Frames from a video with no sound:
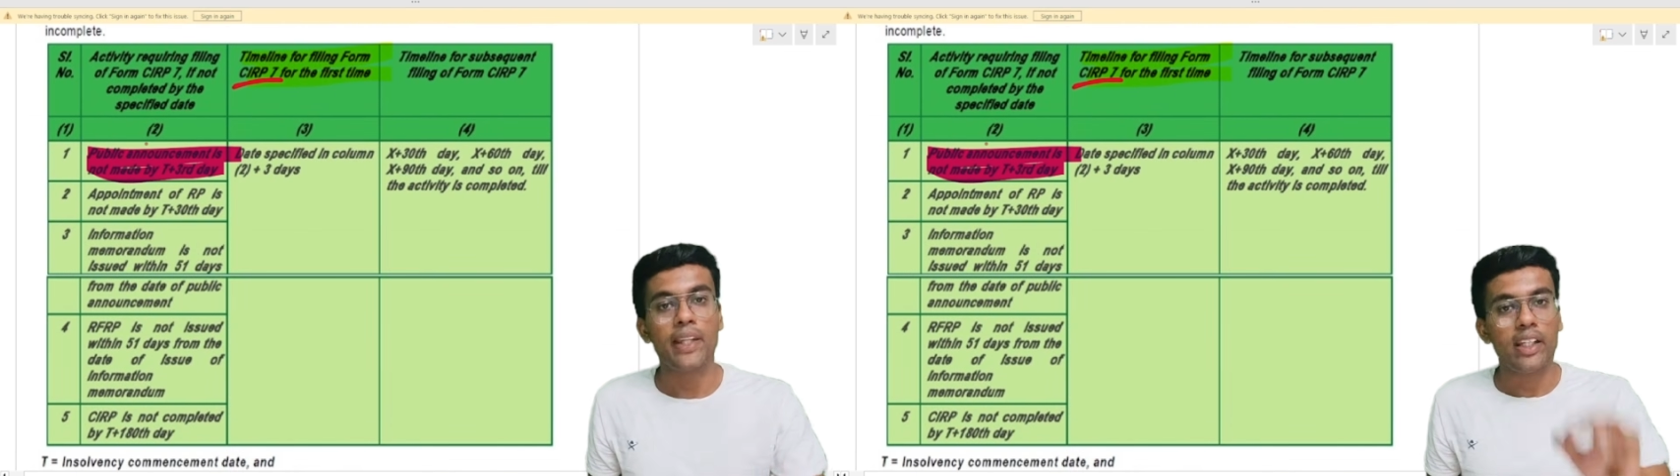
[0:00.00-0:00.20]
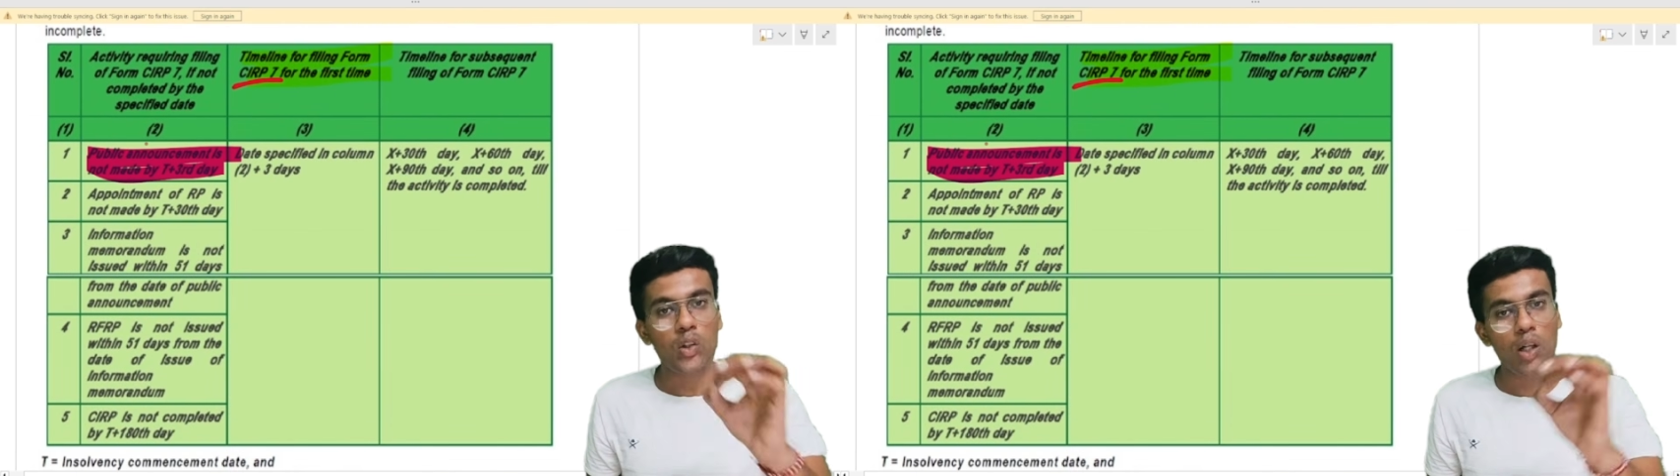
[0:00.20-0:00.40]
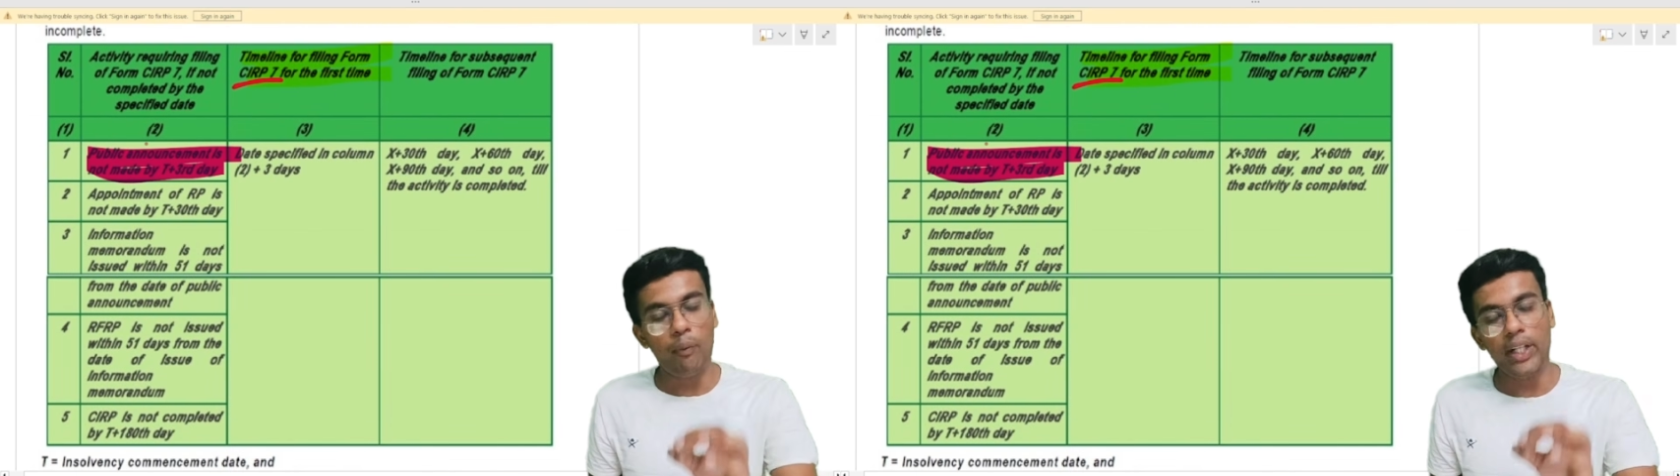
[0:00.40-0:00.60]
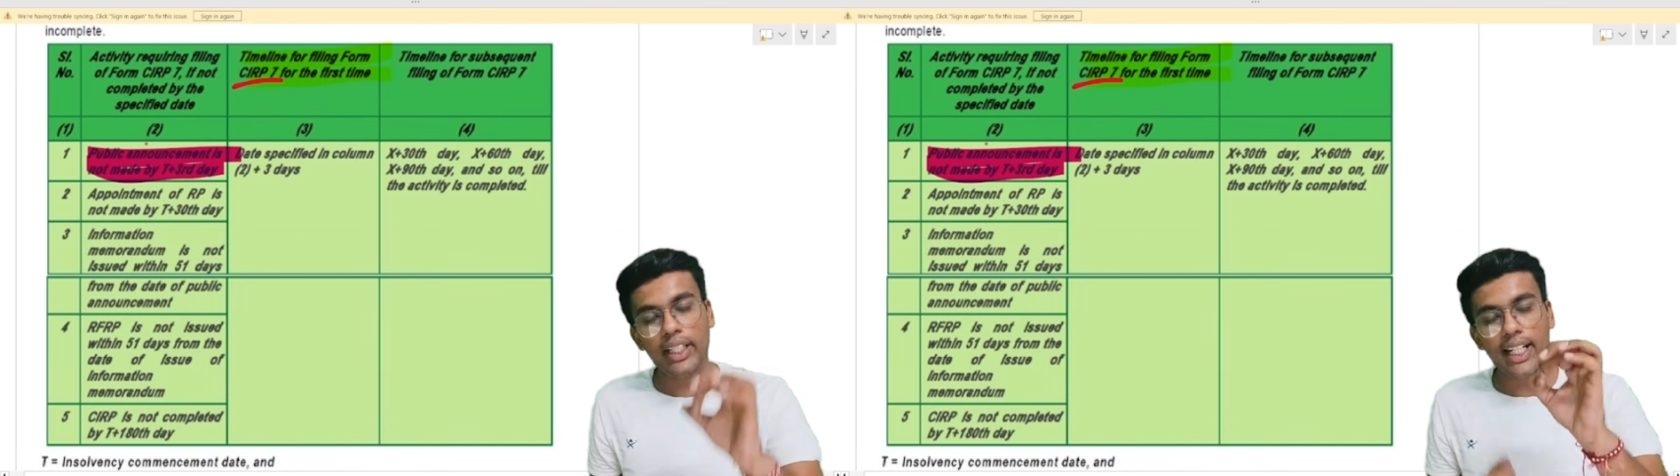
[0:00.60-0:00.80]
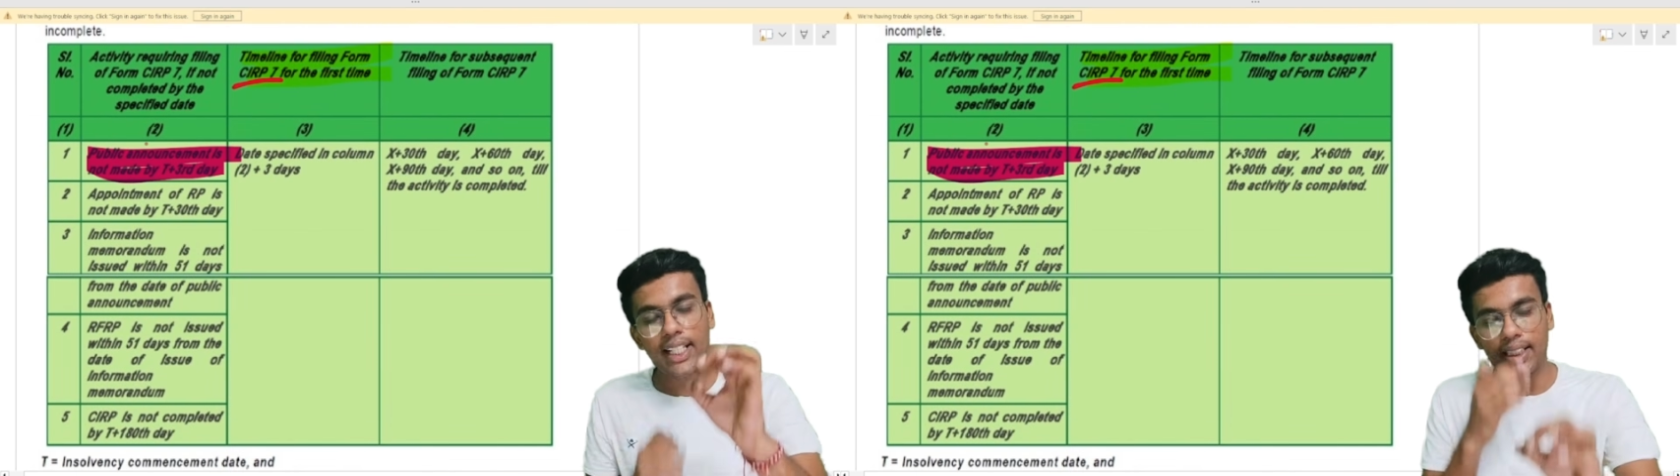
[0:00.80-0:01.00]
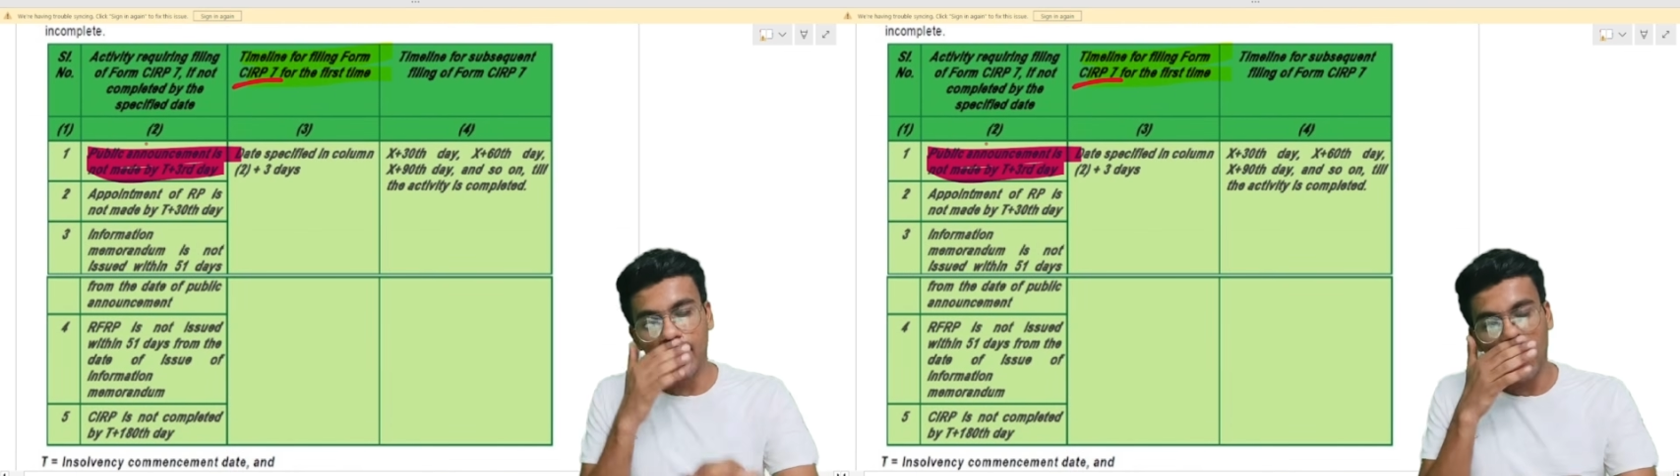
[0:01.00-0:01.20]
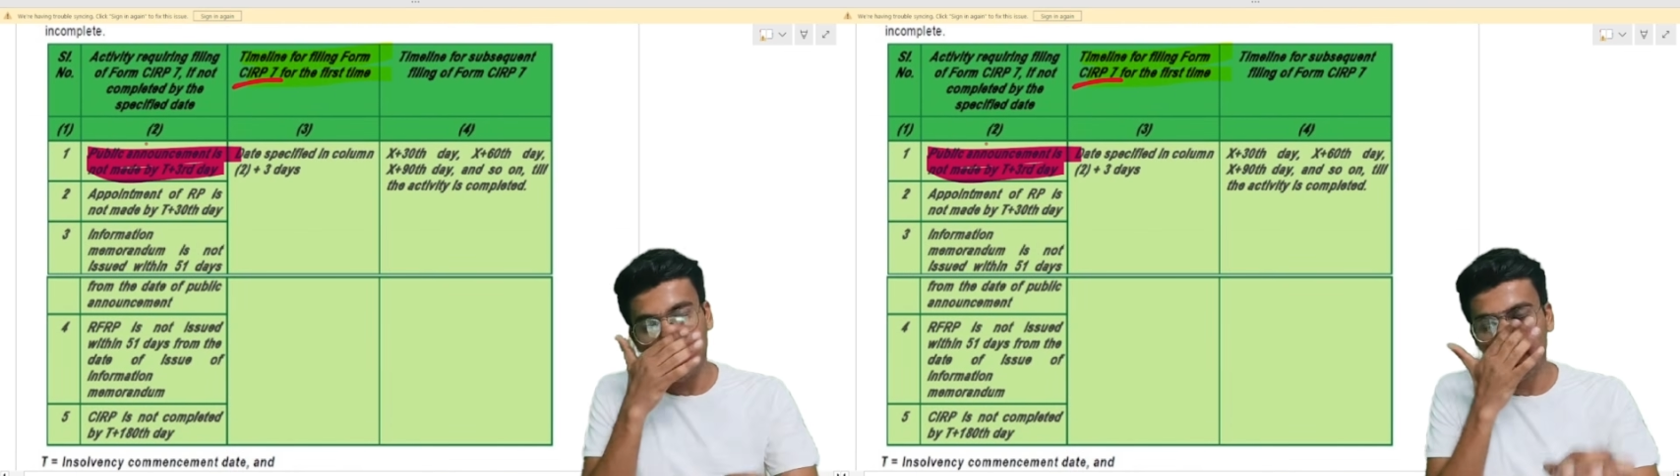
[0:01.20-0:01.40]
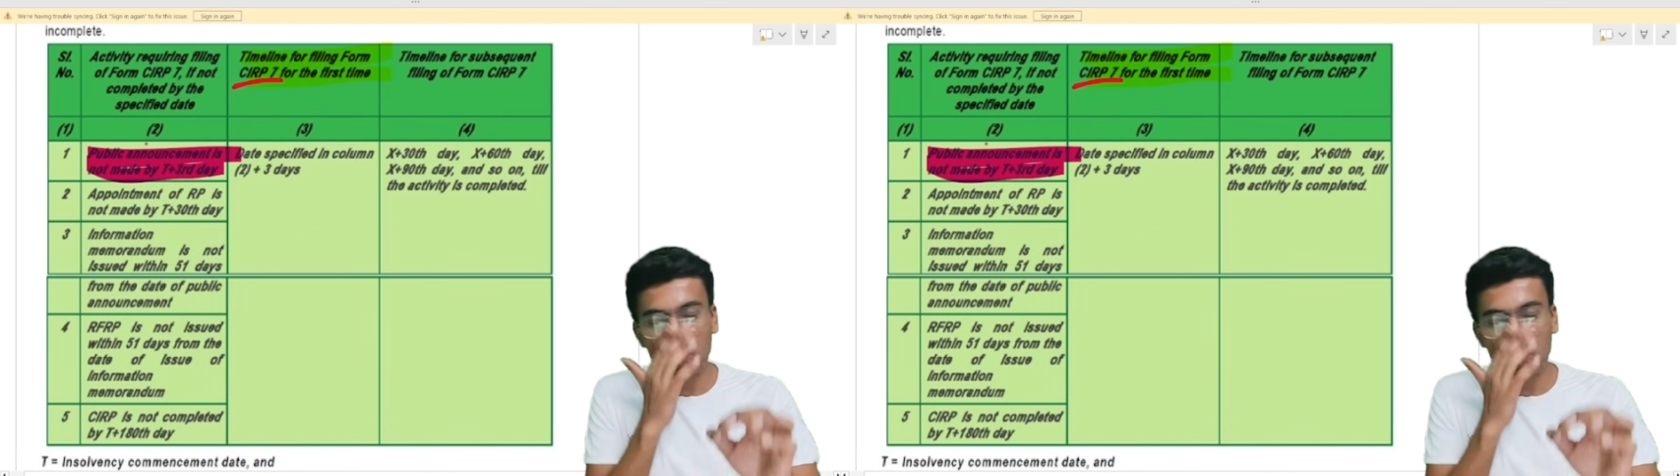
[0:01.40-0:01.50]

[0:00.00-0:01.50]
you appointed as IRP,